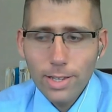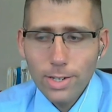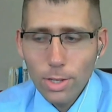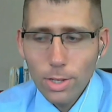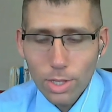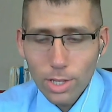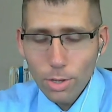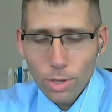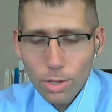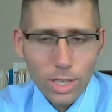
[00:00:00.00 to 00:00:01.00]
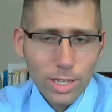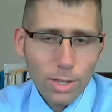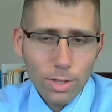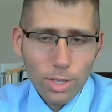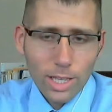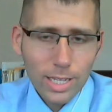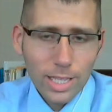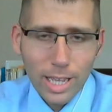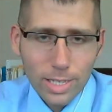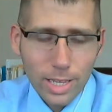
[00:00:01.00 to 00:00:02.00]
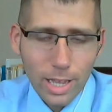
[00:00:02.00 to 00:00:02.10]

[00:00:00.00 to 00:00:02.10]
do you think that